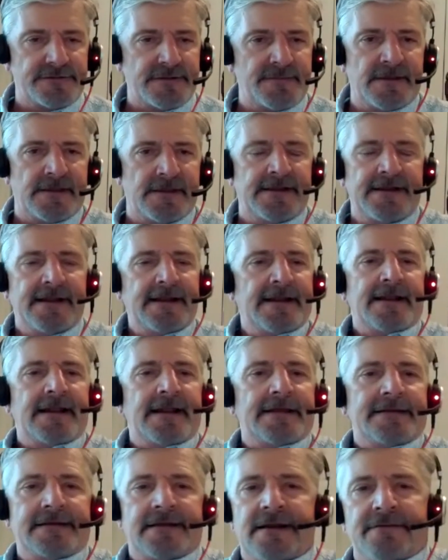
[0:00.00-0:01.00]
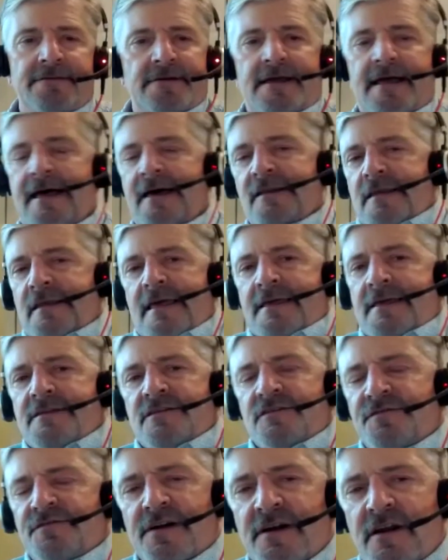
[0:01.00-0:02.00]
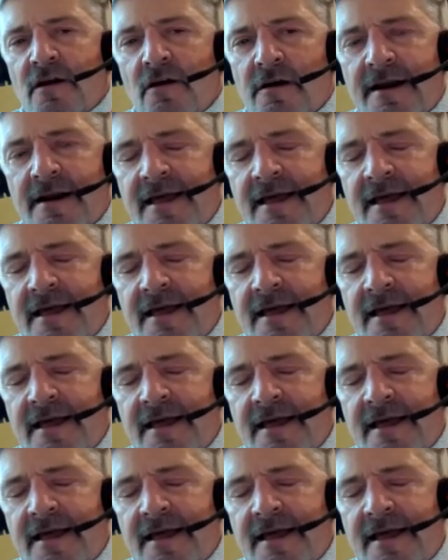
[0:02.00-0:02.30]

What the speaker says: I mean, it's very hard.